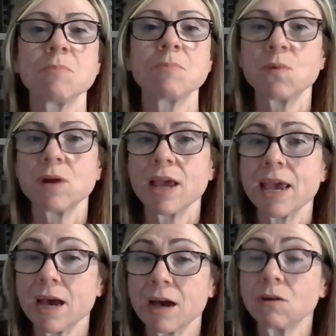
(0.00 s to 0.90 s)
But
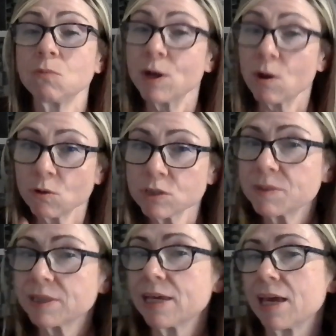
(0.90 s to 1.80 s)
what
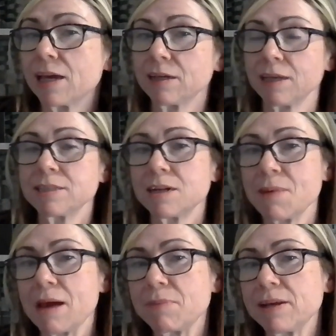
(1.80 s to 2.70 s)
ultimately ended up
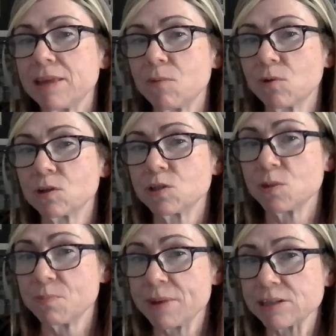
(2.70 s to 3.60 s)
happening that worked
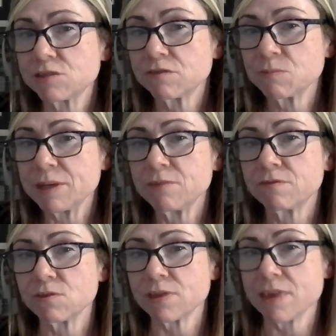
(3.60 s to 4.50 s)
the best for me
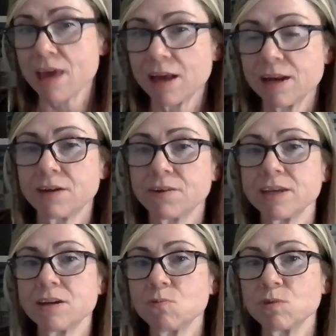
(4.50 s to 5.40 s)
for that
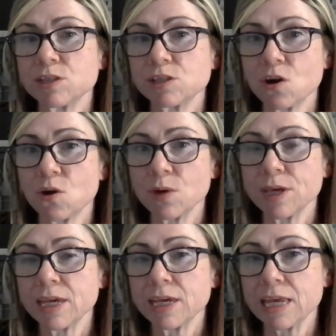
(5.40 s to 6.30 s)
area was
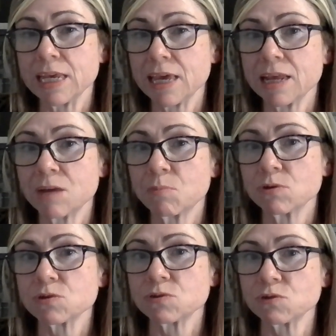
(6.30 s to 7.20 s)
going and getting a
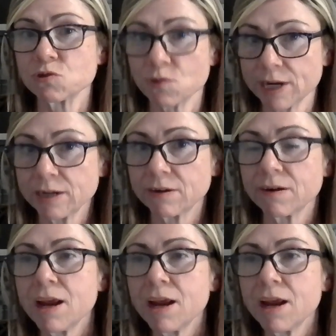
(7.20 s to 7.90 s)
personal trainer.